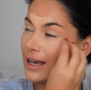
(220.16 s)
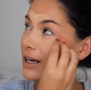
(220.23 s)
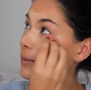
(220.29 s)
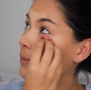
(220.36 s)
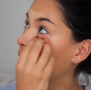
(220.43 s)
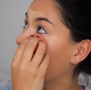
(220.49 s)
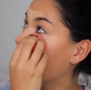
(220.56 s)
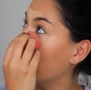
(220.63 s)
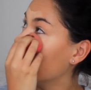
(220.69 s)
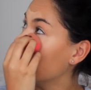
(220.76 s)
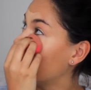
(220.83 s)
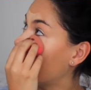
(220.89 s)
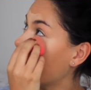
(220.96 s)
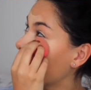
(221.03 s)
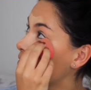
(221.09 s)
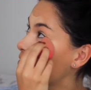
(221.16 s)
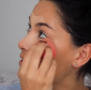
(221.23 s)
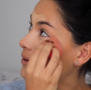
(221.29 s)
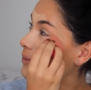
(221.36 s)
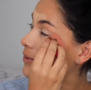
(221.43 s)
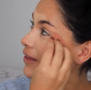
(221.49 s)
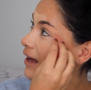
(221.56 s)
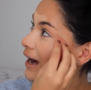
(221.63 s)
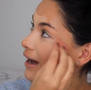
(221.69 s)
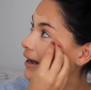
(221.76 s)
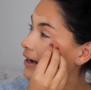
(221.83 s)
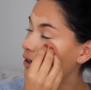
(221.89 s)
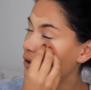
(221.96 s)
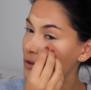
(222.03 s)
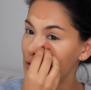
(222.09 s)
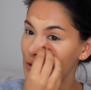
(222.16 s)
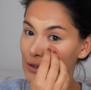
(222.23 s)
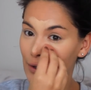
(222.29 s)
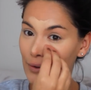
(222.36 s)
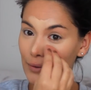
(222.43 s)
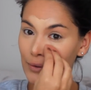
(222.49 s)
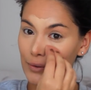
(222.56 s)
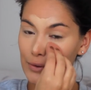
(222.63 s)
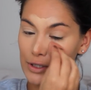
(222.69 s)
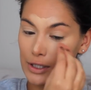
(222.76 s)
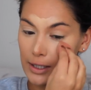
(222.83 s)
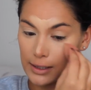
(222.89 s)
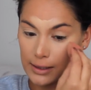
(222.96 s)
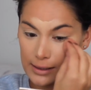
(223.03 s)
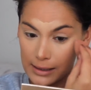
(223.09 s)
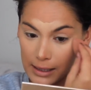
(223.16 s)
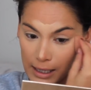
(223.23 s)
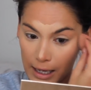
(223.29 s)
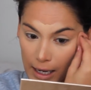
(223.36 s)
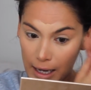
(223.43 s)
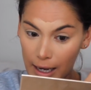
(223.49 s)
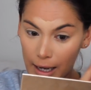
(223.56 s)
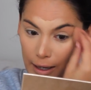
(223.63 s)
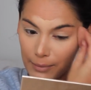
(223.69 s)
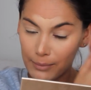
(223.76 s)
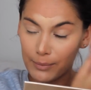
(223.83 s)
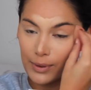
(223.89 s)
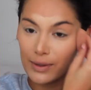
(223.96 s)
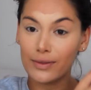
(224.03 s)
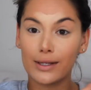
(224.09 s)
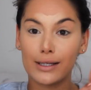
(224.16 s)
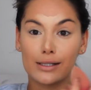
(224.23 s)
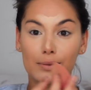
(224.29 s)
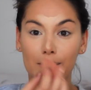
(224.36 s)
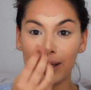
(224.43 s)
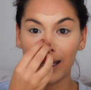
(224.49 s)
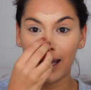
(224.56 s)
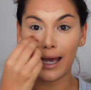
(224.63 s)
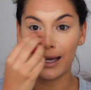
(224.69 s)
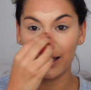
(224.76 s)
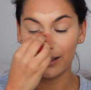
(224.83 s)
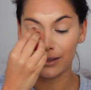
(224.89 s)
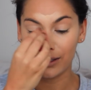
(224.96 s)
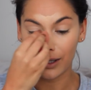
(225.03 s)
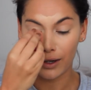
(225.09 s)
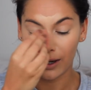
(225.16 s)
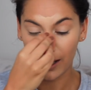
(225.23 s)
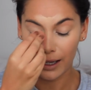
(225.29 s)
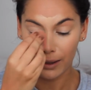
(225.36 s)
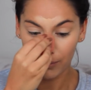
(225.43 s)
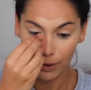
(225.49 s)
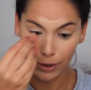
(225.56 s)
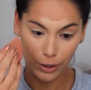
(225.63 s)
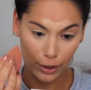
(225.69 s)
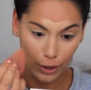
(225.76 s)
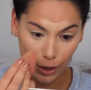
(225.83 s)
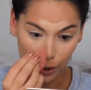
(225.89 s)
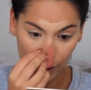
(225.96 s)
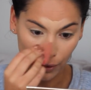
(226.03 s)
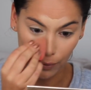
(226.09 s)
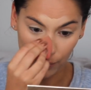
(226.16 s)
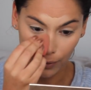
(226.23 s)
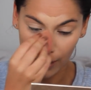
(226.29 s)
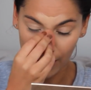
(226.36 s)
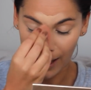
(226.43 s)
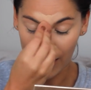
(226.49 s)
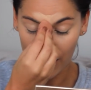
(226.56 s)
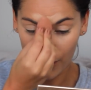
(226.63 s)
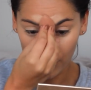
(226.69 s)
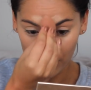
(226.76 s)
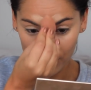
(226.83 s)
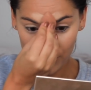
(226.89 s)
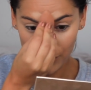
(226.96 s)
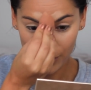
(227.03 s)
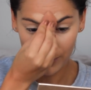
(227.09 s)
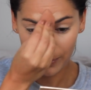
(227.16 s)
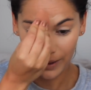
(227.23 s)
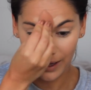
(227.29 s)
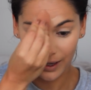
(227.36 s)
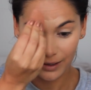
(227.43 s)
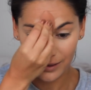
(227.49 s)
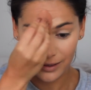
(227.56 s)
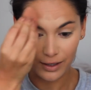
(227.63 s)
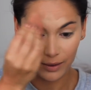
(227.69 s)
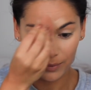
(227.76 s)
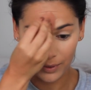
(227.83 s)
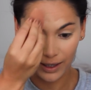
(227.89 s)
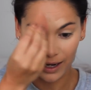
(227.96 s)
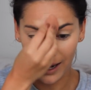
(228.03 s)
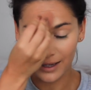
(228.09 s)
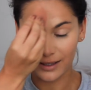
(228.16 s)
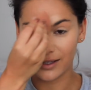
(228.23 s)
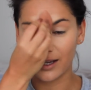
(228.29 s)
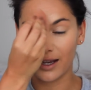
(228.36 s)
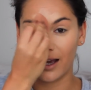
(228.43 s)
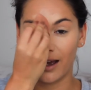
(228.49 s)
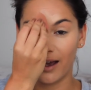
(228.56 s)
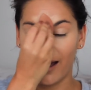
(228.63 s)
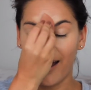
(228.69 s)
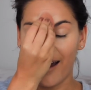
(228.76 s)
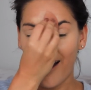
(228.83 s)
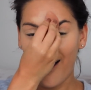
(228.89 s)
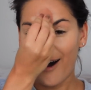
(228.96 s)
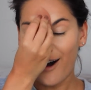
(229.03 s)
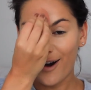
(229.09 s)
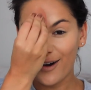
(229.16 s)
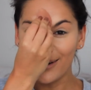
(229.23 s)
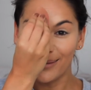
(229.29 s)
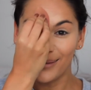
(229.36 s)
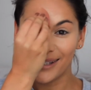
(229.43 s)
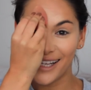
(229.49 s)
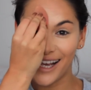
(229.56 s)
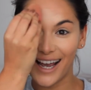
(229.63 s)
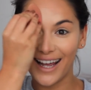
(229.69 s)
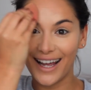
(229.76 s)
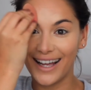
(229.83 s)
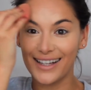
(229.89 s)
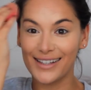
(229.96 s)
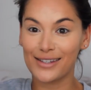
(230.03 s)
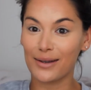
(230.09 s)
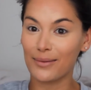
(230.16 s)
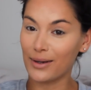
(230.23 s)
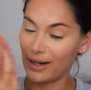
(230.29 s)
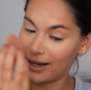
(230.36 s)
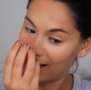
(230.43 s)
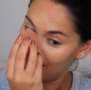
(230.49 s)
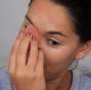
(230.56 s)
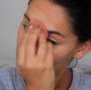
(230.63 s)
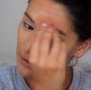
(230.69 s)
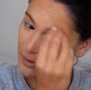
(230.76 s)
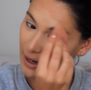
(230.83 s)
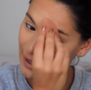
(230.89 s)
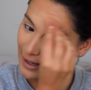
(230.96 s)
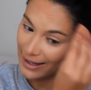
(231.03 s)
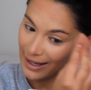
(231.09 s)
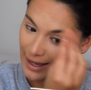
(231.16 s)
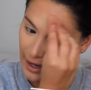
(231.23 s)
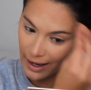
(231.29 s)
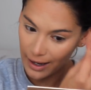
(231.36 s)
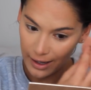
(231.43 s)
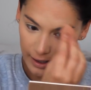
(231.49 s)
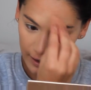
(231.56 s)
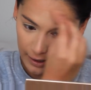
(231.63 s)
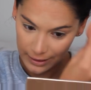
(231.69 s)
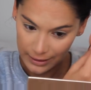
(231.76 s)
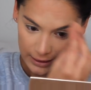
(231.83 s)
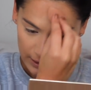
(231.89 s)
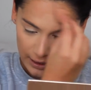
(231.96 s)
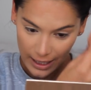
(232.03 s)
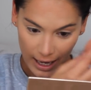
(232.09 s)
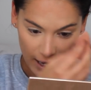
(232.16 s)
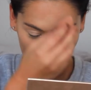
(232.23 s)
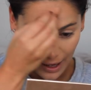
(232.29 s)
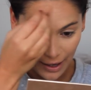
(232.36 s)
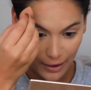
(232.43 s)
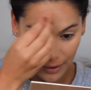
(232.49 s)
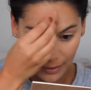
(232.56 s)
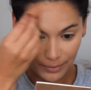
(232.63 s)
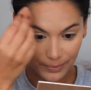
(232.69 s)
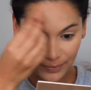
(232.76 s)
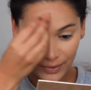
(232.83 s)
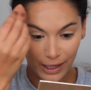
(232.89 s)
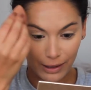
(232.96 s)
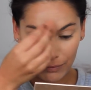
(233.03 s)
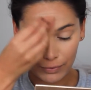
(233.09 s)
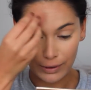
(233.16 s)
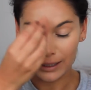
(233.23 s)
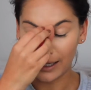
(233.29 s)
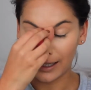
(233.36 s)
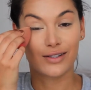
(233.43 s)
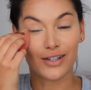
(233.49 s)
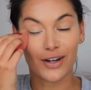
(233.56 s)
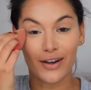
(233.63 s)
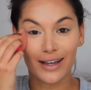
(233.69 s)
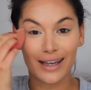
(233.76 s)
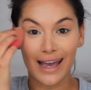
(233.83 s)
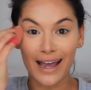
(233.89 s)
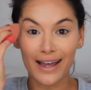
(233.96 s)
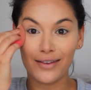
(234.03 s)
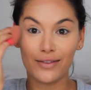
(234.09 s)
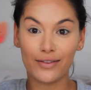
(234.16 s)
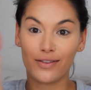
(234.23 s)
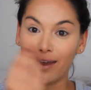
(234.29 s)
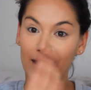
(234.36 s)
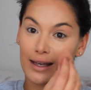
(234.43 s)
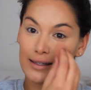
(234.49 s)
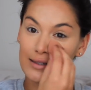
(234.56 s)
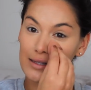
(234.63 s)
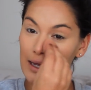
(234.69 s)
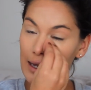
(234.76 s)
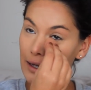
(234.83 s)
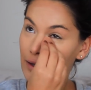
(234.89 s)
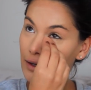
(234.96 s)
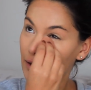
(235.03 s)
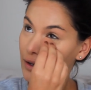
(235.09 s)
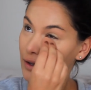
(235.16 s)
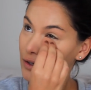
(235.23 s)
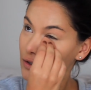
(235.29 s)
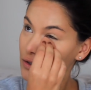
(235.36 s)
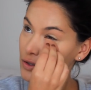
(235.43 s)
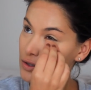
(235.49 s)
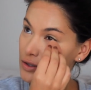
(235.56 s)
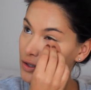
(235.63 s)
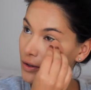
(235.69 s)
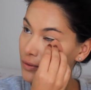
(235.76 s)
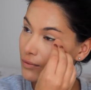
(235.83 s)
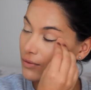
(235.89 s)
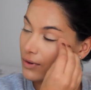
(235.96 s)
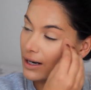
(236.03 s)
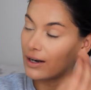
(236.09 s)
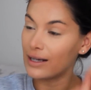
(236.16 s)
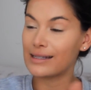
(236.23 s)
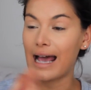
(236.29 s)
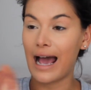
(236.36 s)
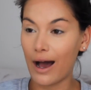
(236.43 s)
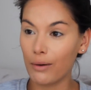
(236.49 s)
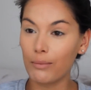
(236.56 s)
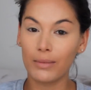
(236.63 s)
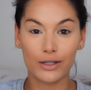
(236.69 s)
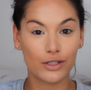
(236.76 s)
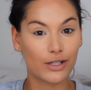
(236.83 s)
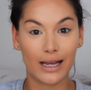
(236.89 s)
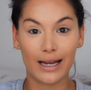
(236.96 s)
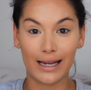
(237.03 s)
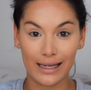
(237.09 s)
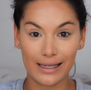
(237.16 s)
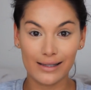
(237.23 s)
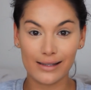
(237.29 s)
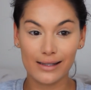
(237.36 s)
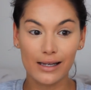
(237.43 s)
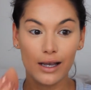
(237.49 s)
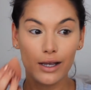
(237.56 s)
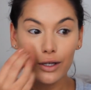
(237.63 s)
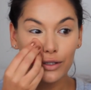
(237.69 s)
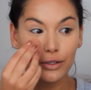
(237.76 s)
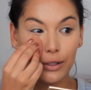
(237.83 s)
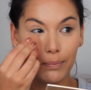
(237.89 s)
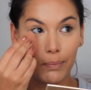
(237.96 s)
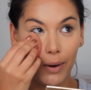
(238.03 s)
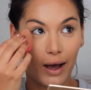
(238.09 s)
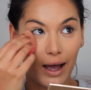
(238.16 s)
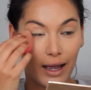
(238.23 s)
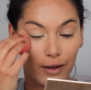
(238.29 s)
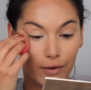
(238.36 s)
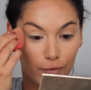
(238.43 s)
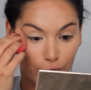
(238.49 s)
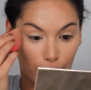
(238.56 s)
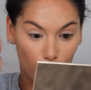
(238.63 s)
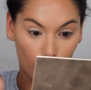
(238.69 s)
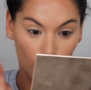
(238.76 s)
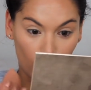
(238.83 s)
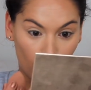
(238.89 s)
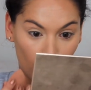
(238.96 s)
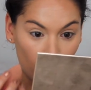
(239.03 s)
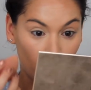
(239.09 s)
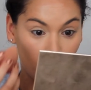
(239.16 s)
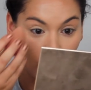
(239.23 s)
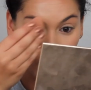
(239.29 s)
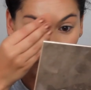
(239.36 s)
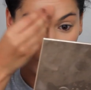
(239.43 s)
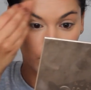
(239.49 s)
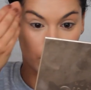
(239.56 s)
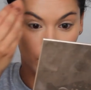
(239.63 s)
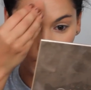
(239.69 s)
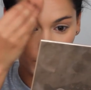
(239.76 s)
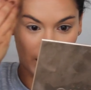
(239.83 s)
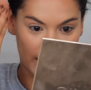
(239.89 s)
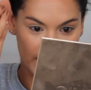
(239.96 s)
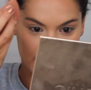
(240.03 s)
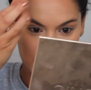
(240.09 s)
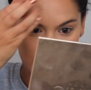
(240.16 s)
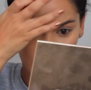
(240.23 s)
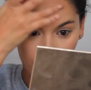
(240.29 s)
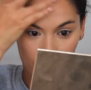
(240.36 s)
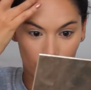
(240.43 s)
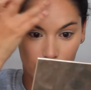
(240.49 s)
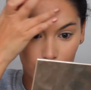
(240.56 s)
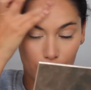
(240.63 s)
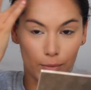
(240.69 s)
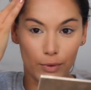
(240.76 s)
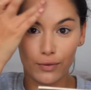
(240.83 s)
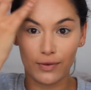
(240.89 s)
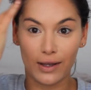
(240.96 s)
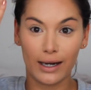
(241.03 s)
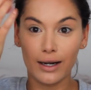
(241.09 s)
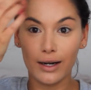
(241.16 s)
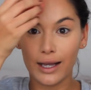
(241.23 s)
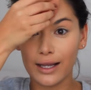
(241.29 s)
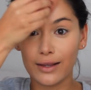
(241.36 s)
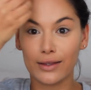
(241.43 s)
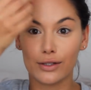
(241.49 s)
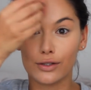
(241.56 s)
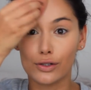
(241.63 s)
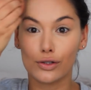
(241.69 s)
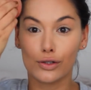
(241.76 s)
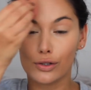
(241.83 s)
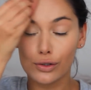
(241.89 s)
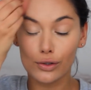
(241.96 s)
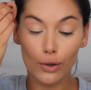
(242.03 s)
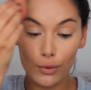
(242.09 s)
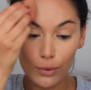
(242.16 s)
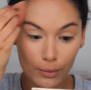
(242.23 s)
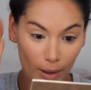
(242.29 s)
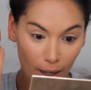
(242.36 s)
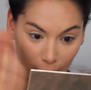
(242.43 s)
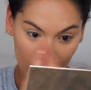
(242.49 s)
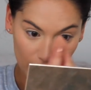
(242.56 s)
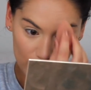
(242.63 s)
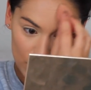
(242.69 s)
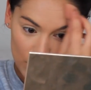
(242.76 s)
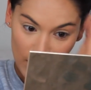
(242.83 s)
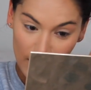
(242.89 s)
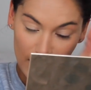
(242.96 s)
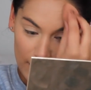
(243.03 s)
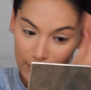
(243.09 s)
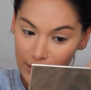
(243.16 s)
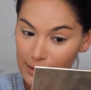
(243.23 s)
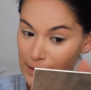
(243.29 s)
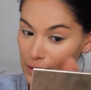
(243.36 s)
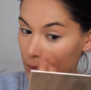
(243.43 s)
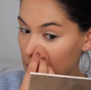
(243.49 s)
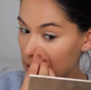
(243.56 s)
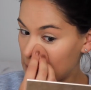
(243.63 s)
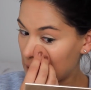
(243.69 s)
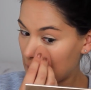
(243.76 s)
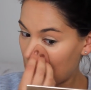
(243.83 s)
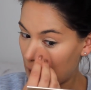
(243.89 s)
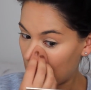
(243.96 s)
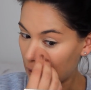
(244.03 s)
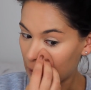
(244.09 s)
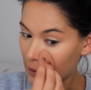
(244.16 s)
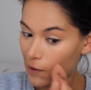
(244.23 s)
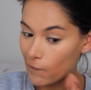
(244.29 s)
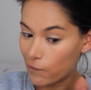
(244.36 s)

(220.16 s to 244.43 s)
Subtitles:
in a minute. I'm buzzing with that, it looks so gorgeous. But this weekend, I am gonna go home shopping. So I'm gonna head to HomeSense, I'm gonna head to IKEA, and really start getting things. Like, you just don't realize how much there is to buy for your place, like when you move in. Like, there's so much that I still need to get. Like,